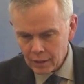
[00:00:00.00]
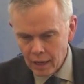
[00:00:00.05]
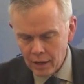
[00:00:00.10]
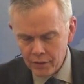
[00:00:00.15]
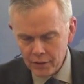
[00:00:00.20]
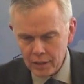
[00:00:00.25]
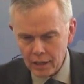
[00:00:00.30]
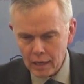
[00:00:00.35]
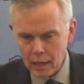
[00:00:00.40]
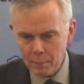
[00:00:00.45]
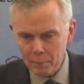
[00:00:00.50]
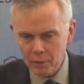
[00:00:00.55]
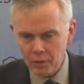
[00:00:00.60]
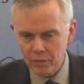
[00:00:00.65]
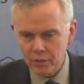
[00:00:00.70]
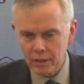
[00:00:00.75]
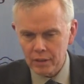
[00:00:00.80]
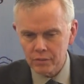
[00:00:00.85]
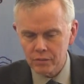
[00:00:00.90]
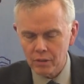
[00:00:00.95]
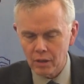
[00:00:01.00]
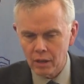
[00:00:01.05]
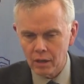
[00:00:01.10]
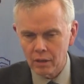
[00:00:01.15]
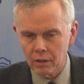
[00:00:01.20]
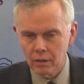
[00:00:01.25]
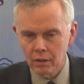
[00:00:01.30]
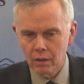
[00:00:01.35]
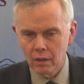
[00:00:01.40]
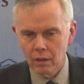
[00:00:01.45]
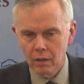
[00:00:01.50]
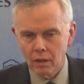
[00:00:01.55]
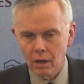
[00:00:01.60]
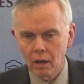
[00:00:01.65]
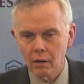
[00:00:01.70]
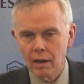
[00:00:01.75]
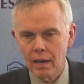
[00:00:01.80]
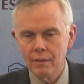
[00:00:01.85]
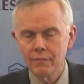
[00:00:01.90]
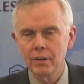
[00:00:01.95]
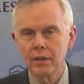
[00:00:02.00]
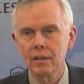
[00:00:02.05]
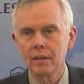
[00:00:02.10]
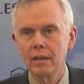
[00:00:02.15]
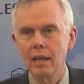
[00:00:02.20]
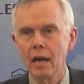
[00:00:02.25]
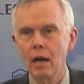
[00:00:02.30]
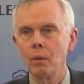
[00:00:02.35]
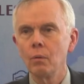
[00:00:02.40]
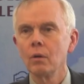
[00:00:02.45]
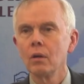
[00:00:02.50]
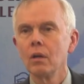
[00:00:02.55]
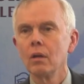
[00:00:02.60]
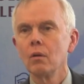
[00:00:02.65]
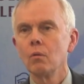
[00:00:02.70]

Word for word: I think a couple of things are, are evident now.